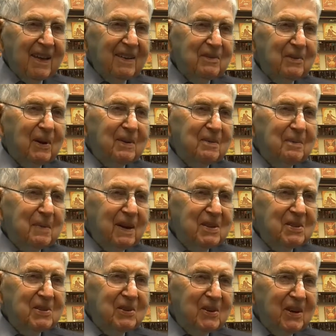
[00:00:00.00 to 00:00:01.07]
one of my
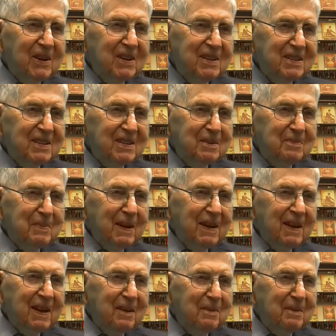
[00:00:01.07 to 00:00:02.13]
joys is
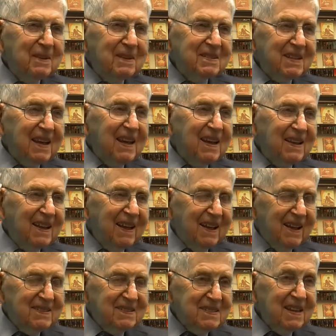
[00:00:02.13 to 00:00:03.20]
being able to
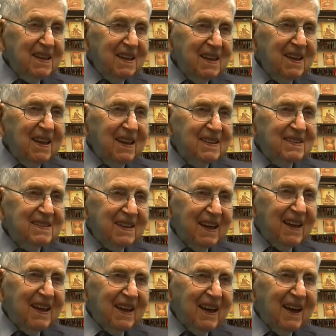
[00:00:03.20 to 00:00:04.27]
see and
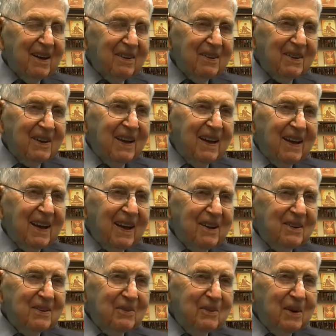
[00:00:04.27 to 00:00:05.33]
say how
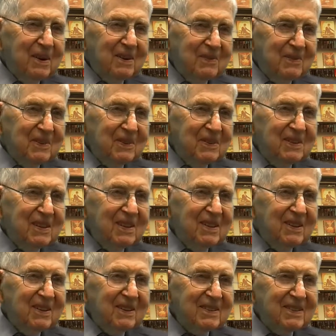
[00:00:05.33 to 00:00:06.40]
wonderful she
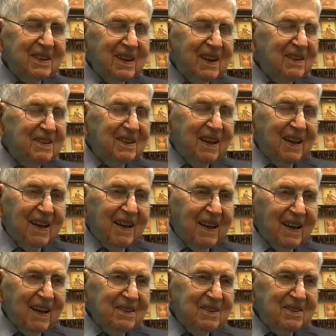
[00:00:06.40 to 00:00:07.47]
looks.
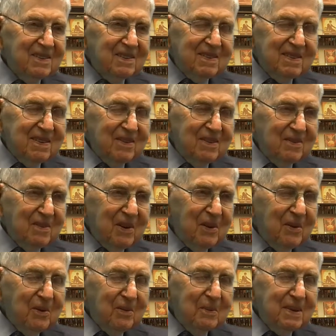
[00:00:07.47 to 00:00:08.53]
As you
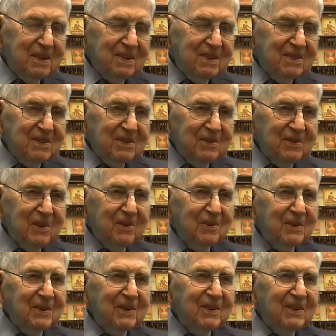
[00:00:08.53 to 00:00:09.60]
know, because you know
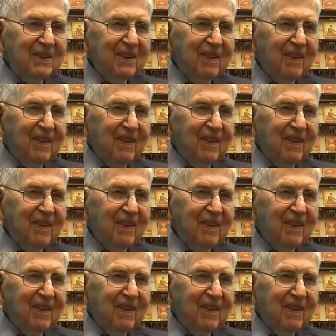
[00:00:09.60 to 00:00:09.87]
her.